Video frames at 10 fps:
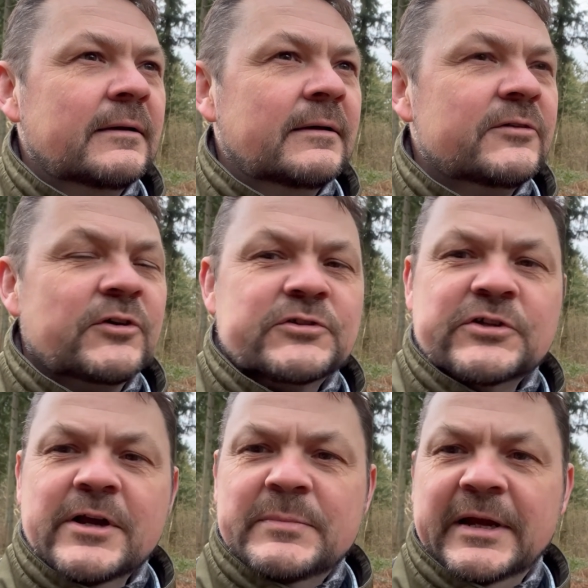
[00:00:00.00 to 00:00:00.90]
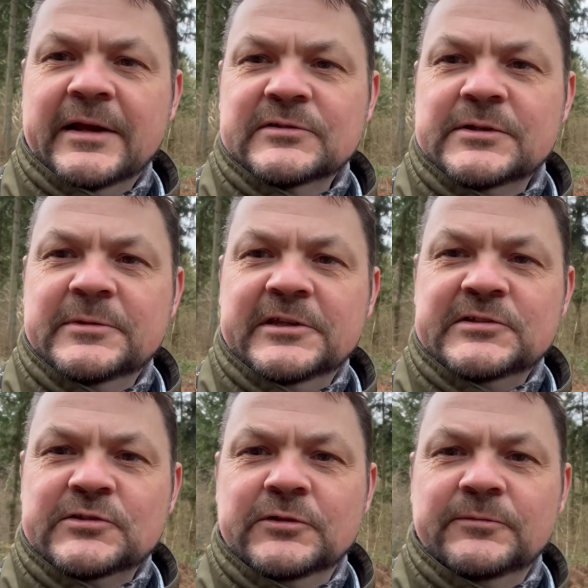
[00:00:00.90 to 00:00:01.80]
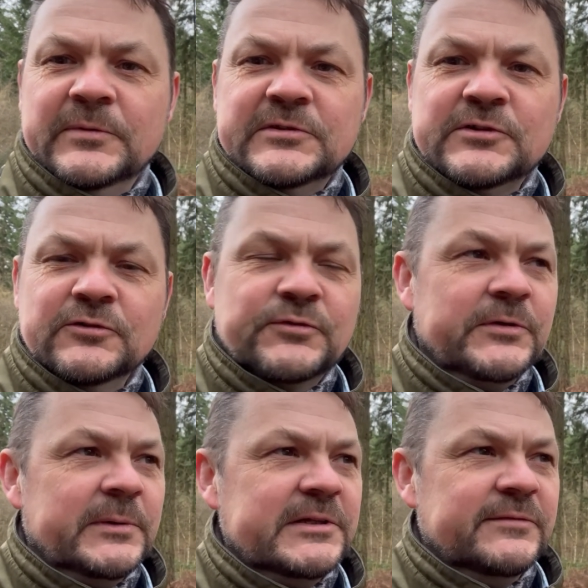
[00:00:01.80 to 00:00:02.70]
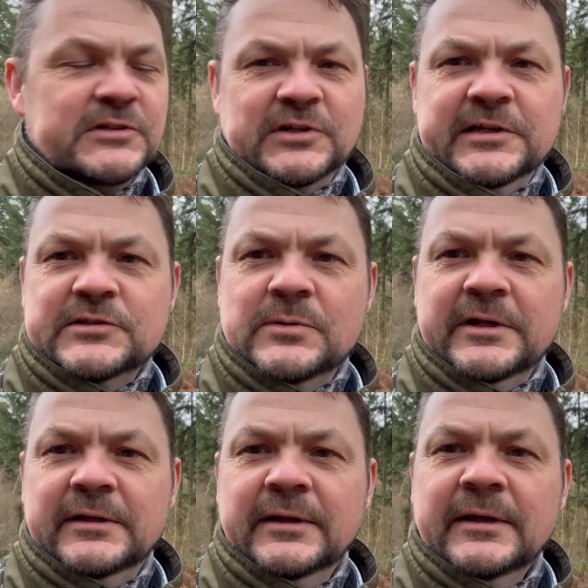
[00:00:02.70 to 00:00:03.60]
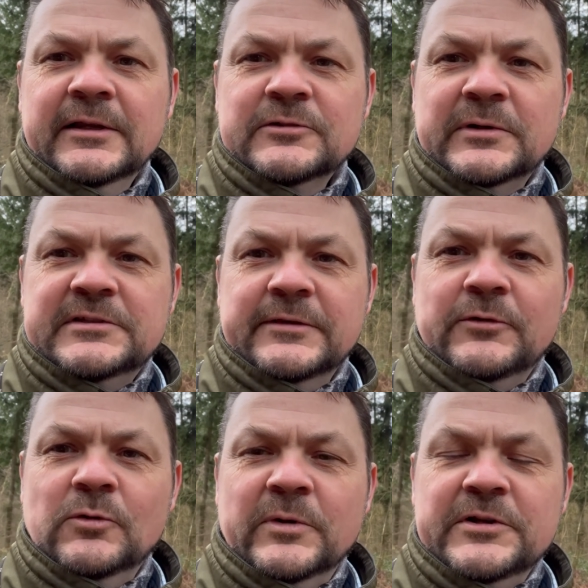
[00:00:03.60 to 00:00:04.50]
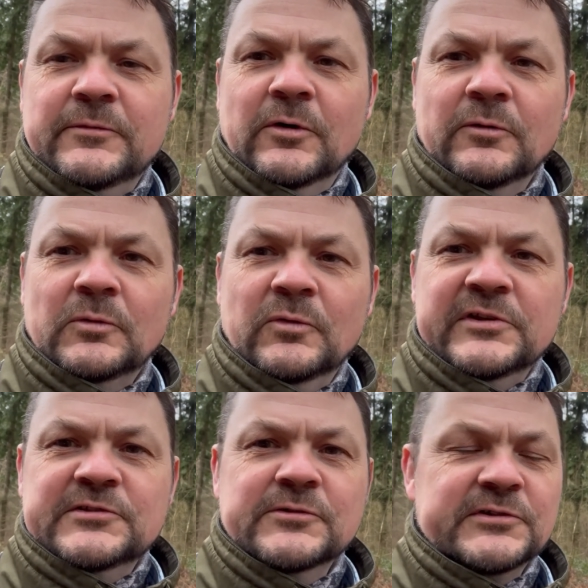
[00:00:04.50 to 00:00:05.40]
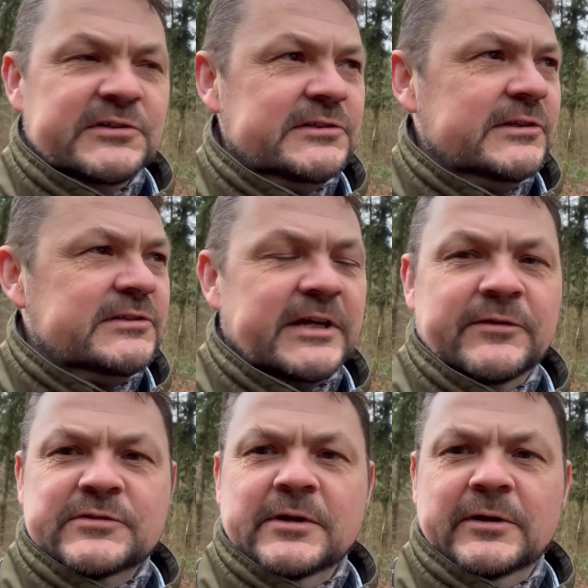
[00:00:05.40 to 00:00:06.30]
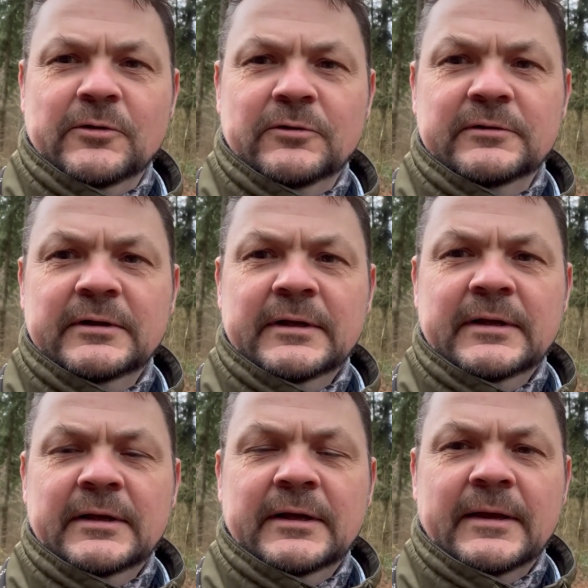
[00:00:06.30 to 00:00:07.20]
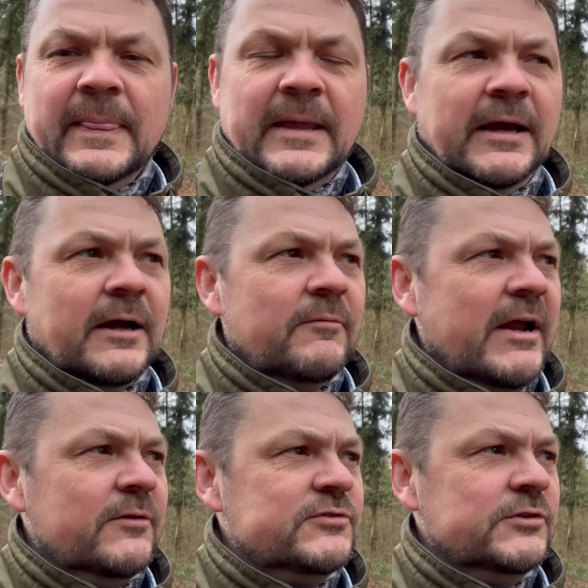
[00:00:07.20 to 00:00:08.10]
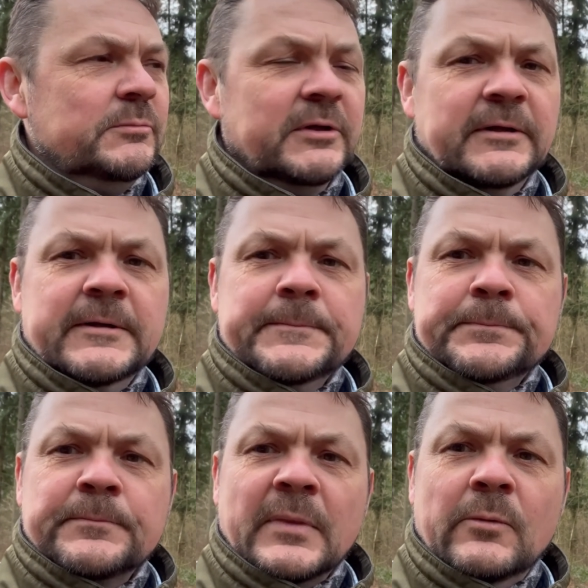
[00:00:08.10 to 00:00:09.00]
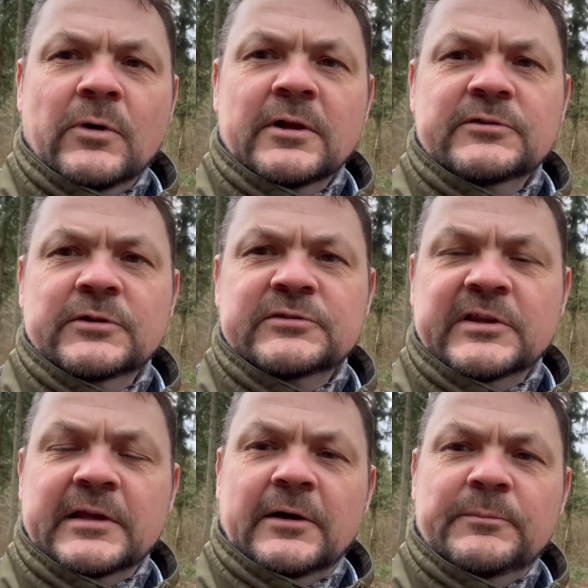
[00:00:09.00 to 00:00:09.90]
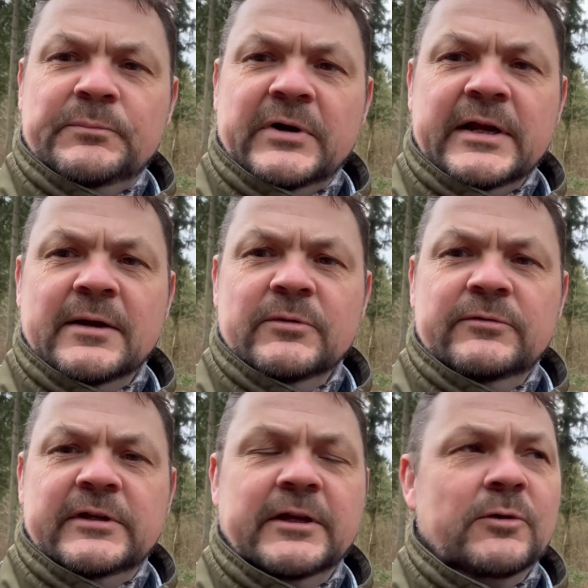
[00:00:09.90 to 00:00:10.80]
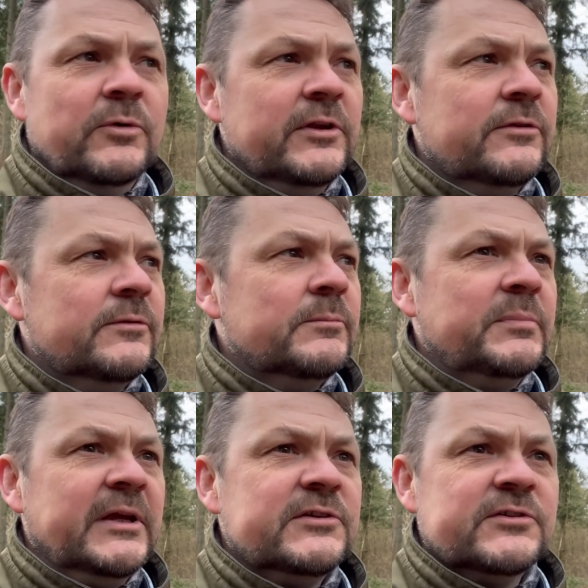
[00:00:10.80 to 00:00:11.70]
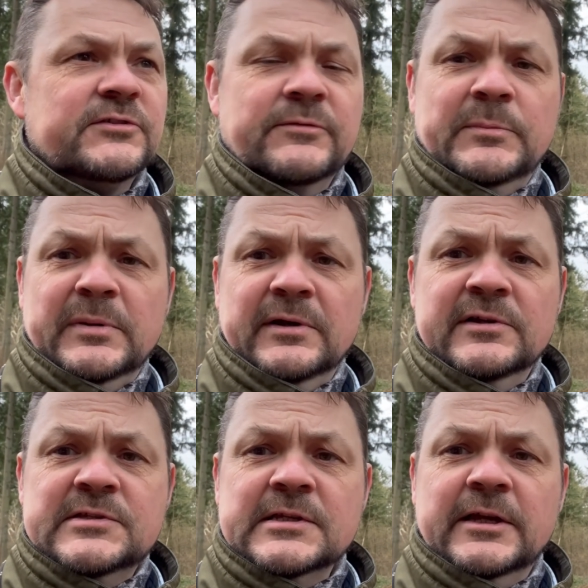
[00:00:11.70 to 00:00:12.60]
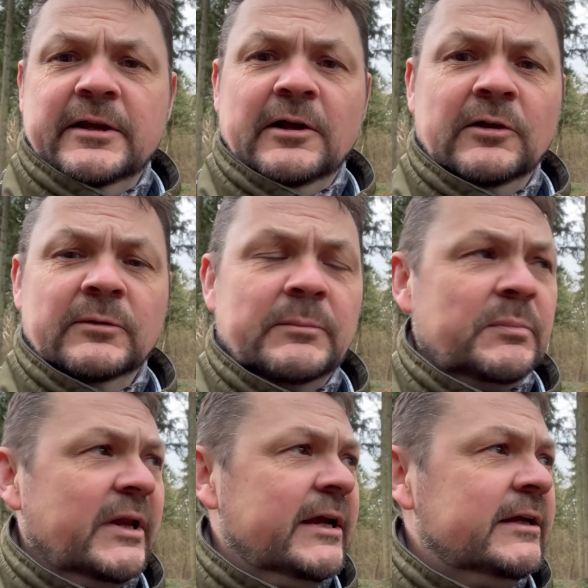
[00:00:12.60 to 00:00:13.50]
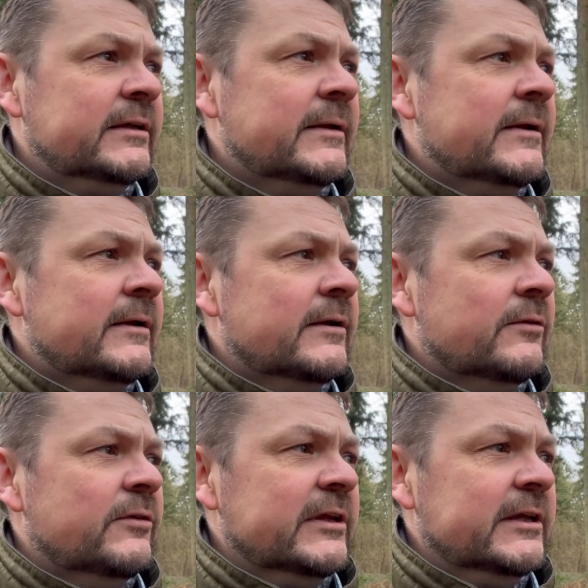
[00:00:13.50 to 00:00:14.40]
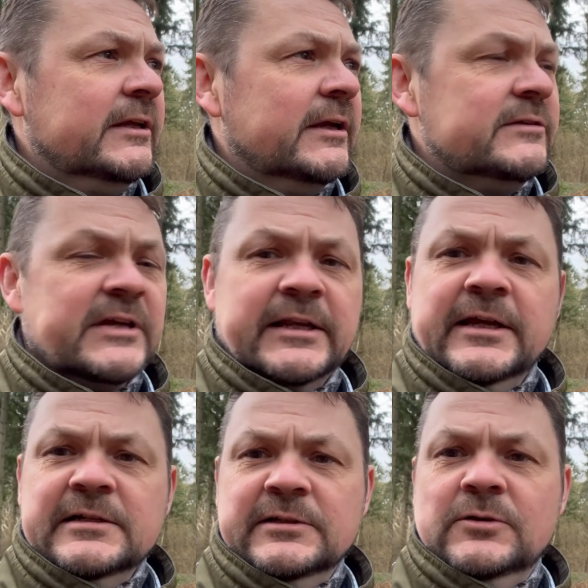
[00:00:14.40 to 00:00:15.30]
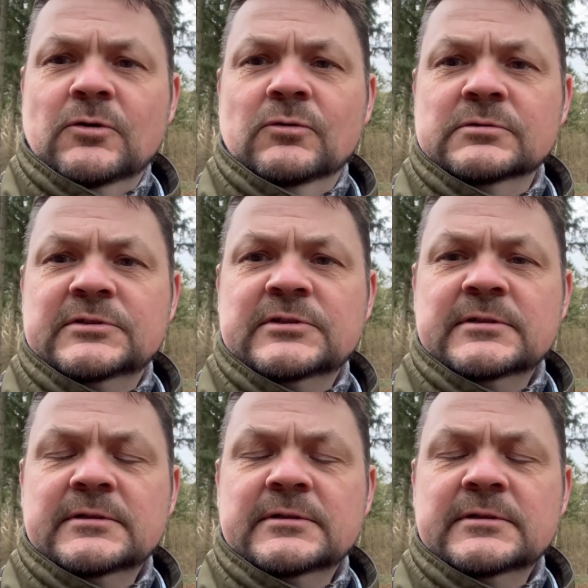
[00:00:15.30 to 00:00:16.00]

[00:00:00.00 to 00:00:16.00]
So I'll try and pick out some of these sort of songs for you individually. It's quite difficult when you've got all these noises and sounds going on around you. But what I'll do is I'll break up the video with pictures of the birds, and I'll play the dedicated calls